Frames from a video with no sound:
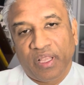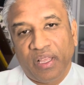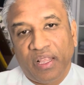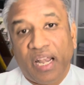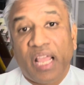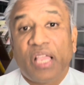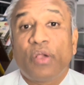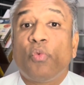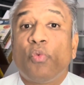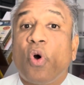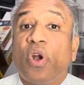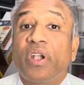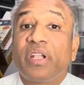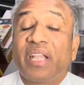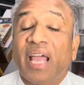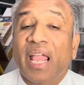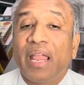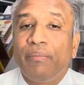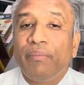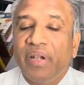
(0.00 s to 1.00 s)
Like, what
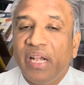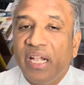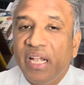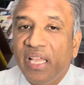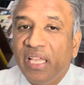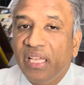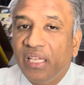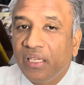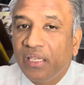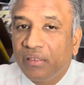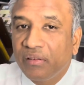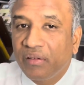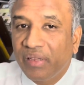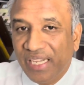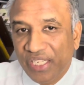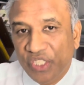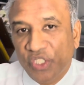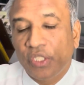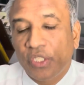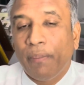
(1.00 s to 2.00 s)
time did he
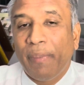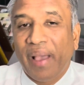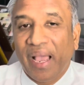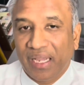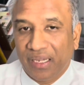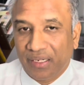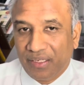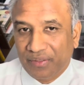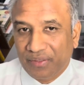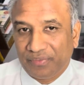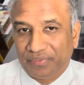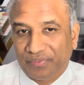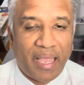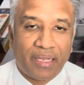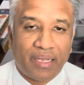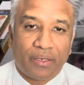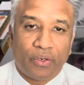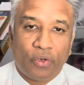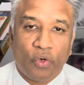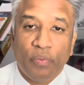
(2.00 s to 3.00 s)
reach the bank?
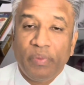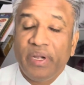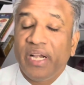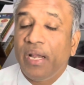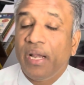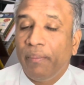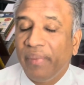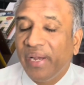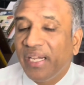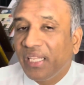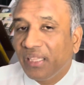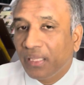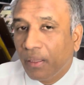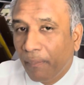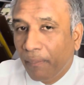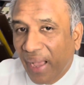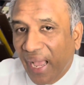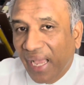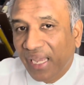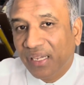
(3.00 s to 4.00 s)
Whom did he meet in the
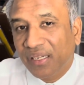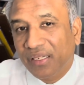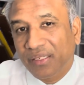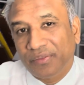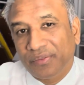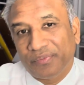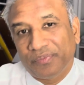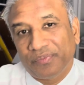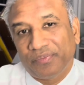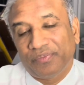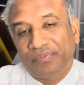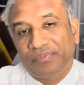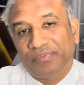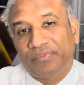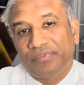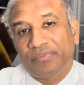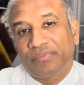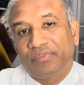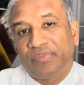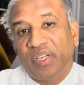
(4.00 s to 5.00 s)
bank?
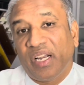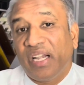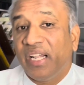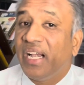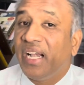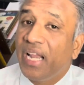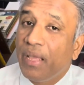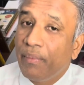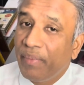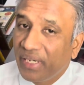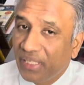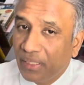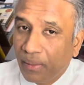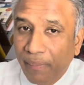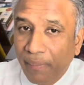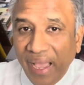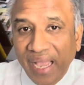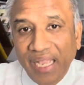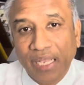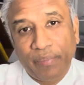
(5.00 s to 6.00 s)
Did he meet the
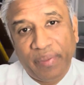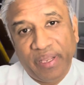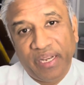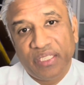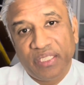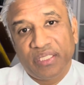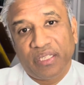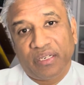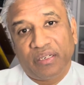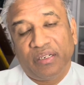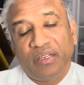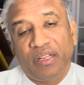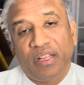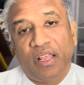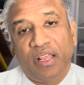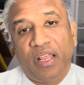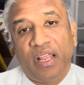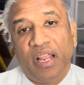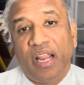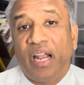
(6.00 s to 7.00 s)
bank manager?
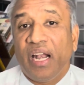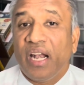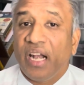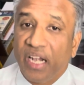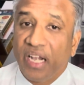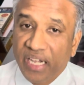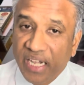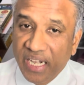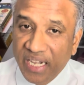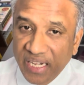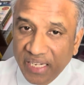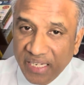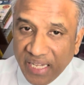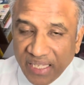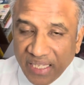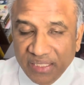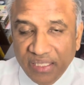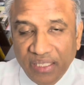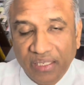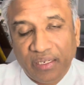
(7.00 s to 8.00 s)
Did he
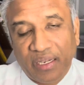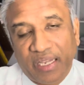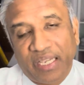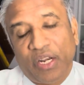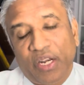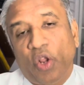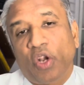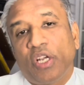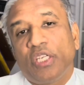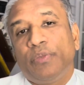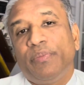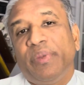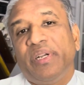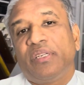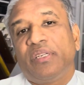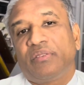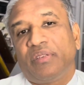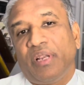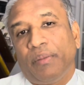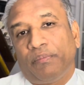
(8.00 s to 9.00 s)
take the
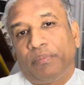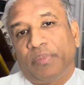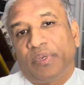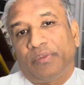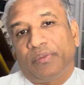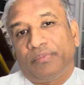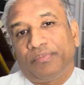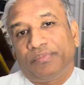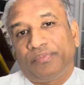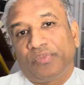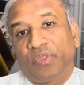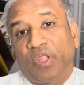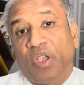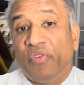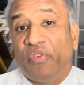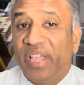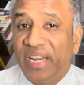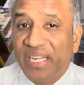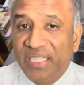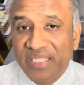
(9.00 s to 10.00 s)
acknowledgement slip?
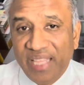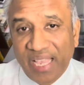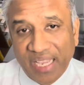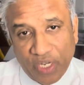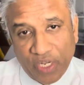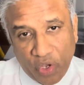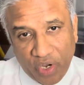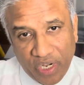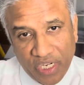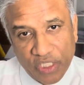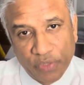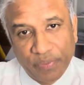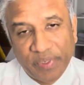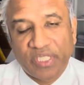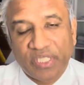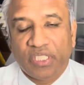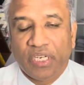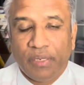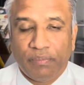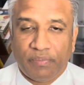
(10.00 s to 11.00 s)
Where is the
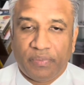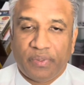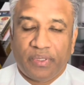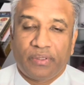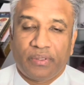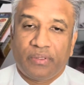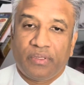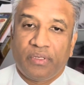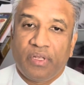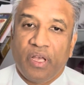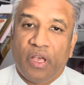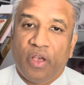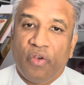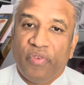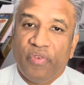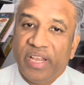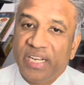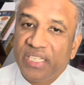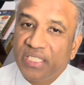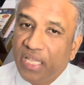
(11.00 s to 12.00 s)
acknowledgement slip?
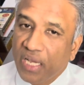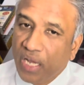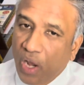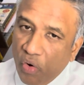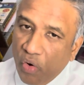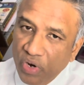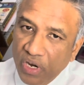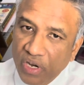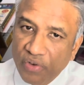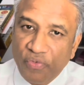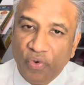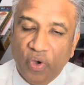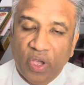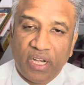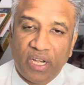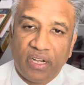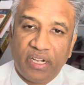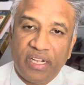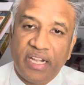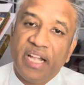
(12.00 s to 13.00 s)
Where is the
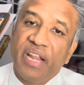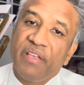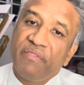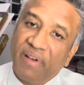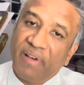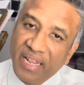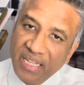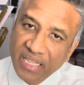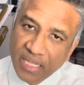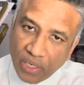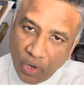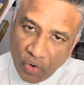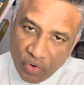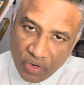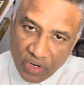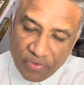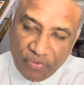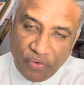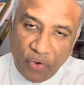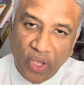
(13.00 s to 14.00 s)
counterfoil? Did he file the
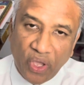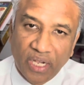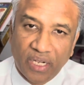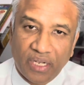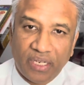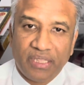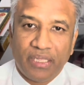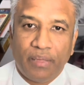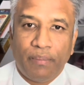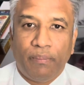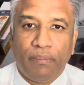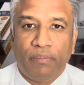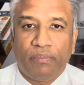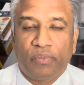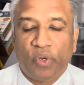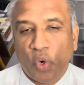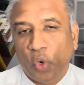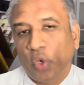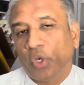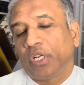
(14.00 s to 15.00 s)
counterfoil in the
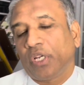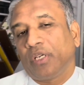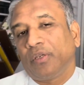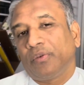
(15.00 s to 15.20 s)
court?